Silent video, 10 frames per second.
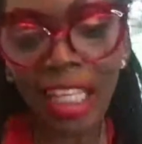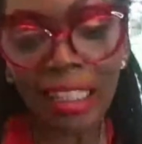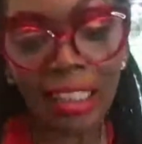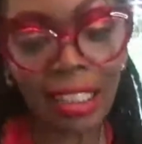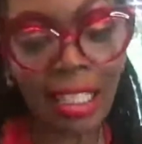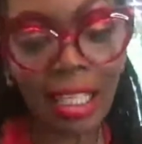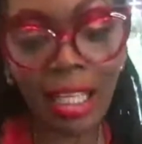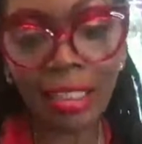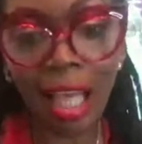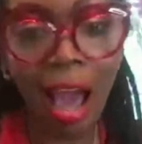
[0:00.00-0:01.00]
She
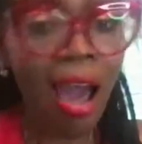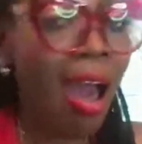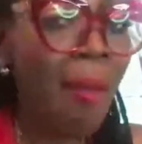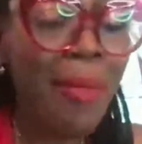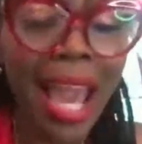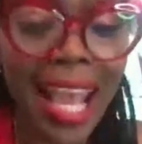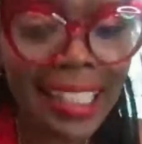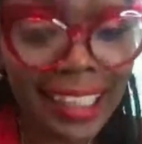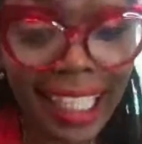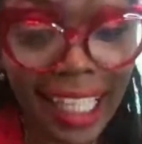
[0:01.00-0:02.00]
is
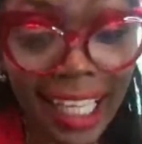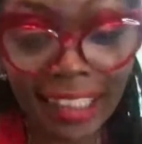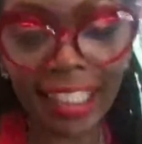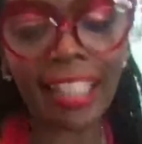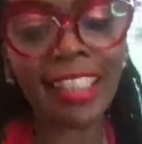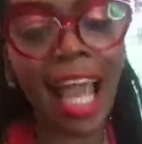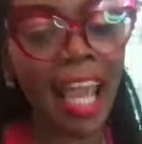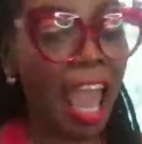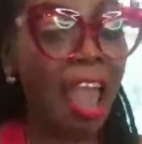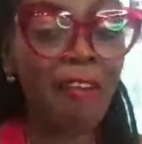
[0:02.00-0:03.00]
amazing, just
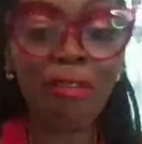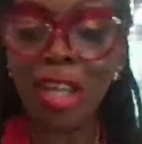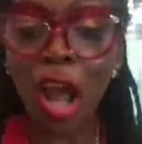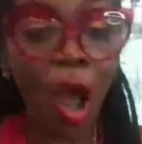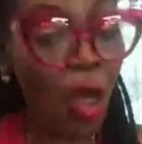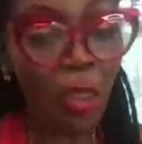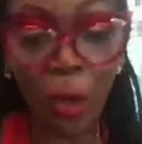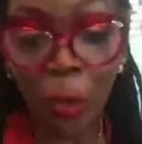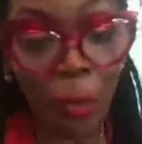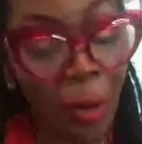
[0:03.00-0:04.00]
like every
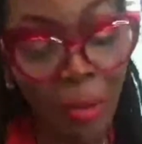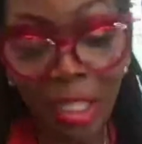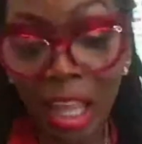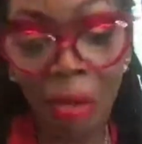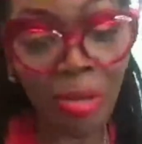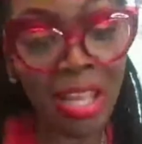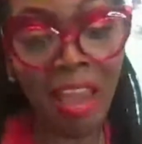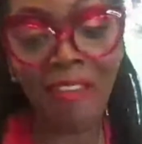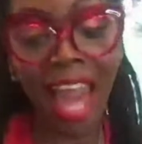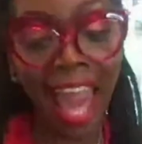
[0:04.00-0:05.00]
other woman that we
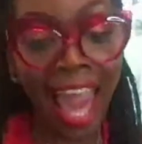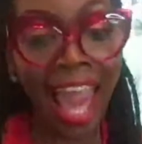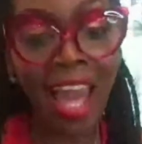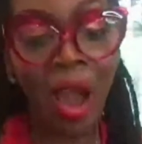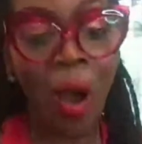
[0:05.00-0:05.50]
have had